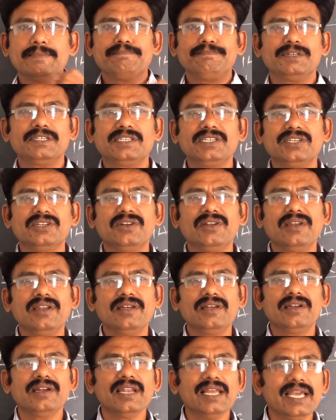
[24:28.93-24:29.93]

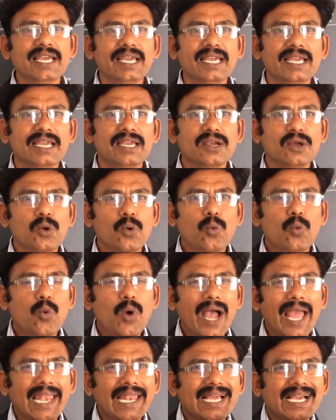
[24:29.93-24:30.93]
particularly
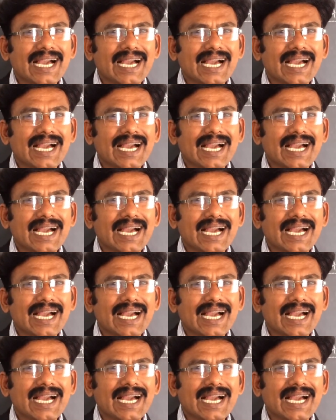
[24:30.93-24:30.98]
while